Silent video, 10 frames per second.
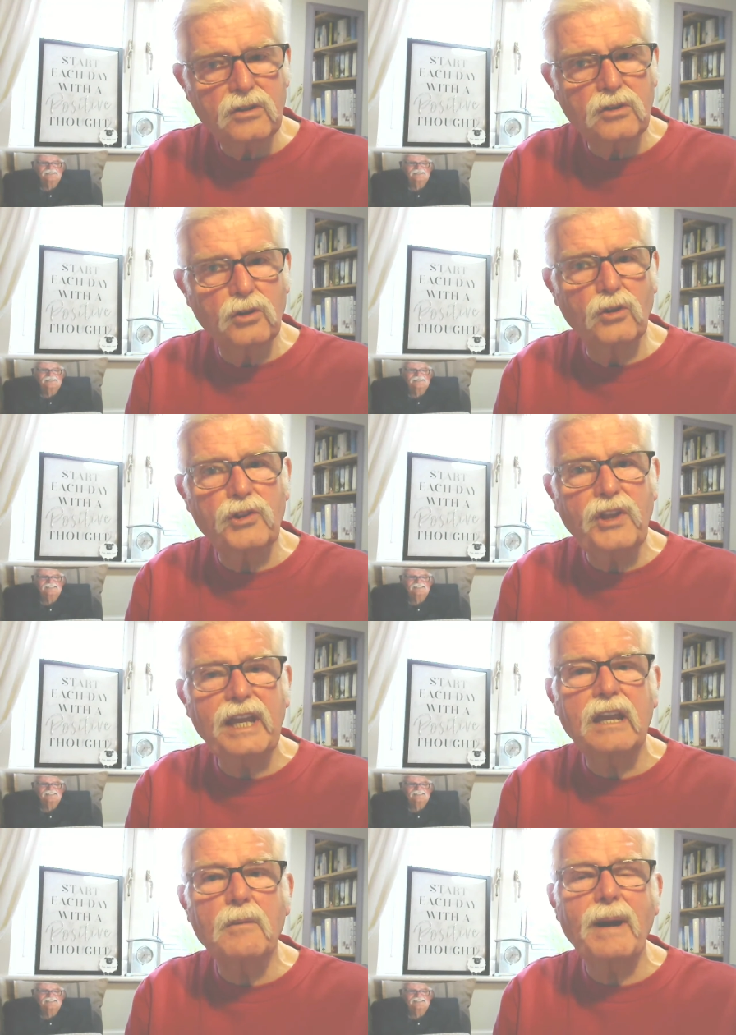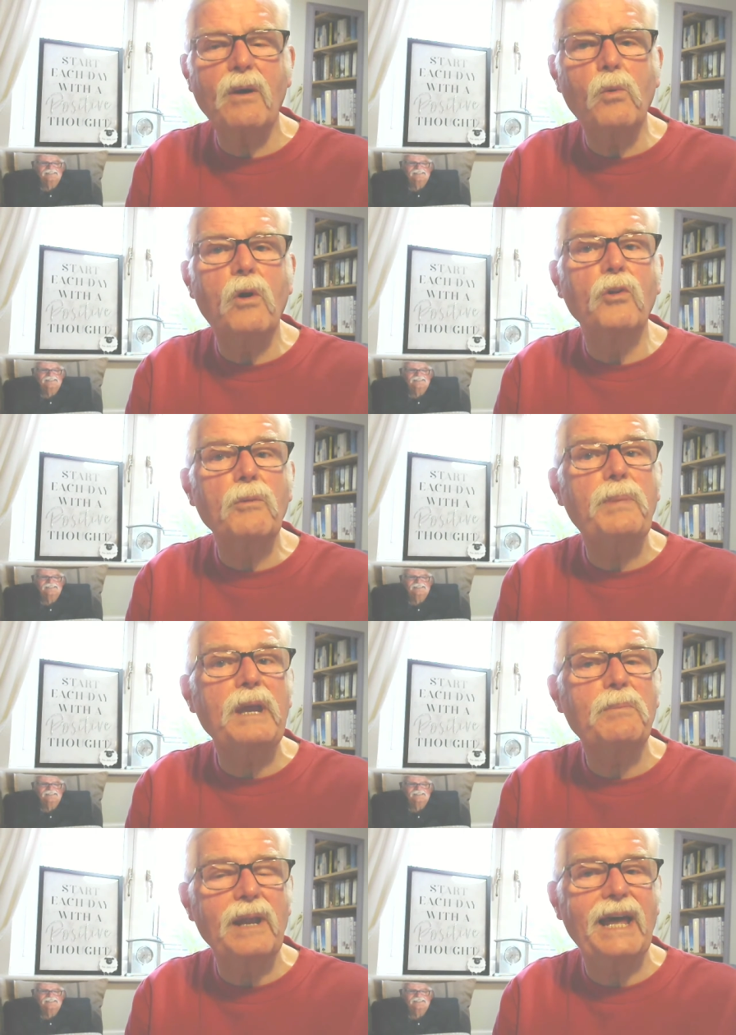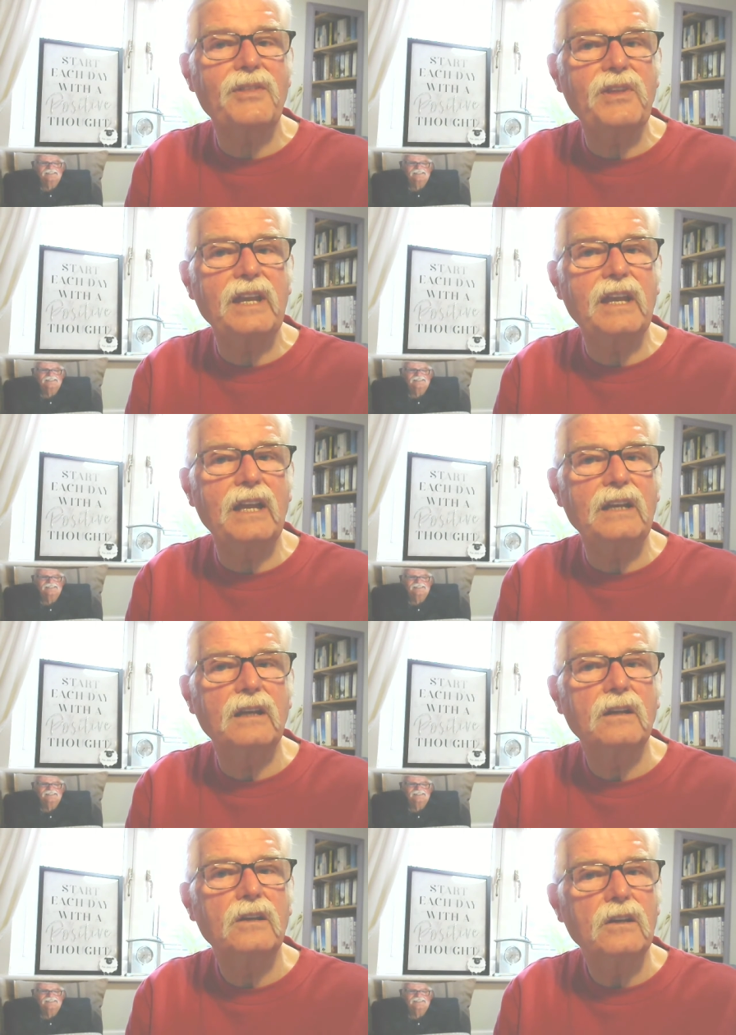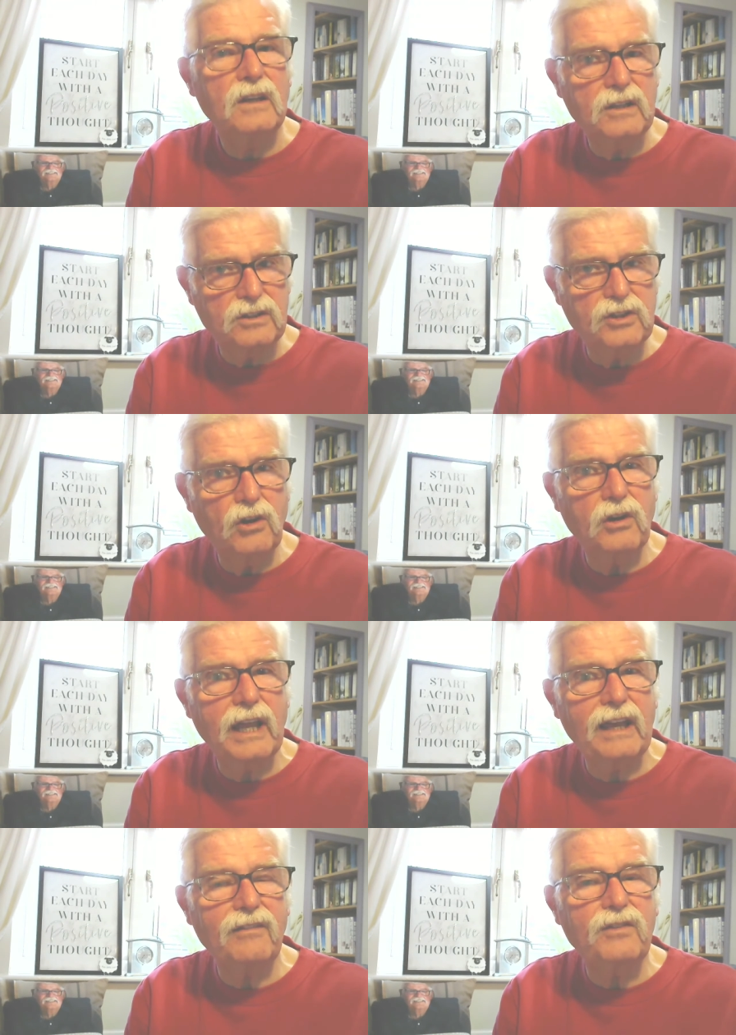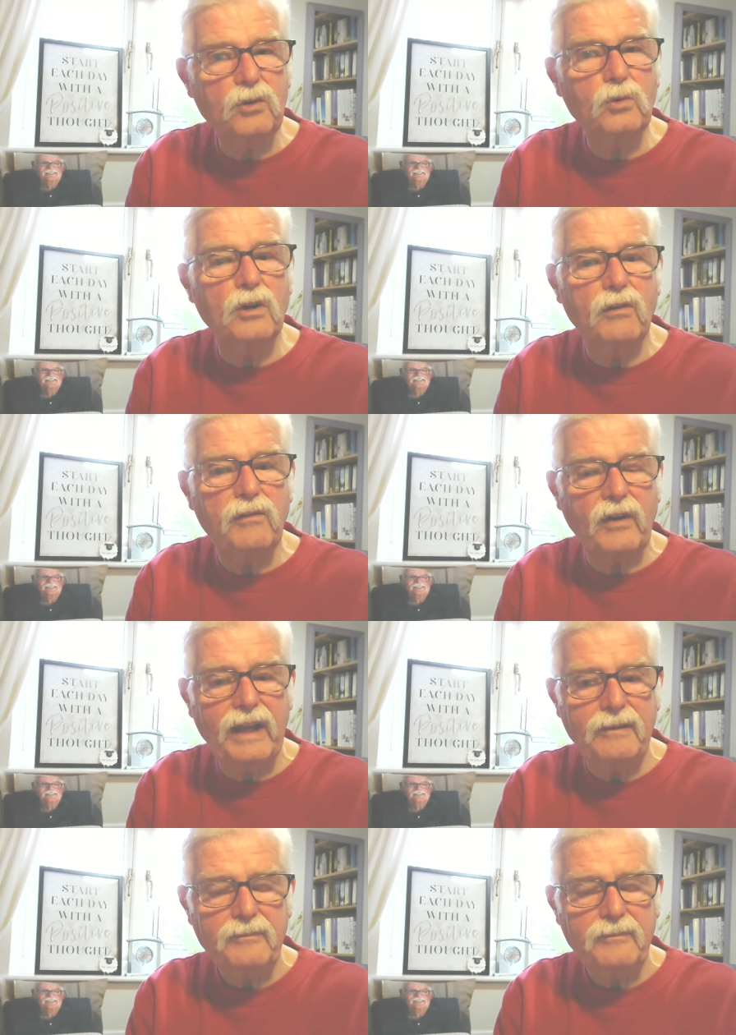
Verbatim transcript: don't think about what other people are thinking. It's your life, you go for it.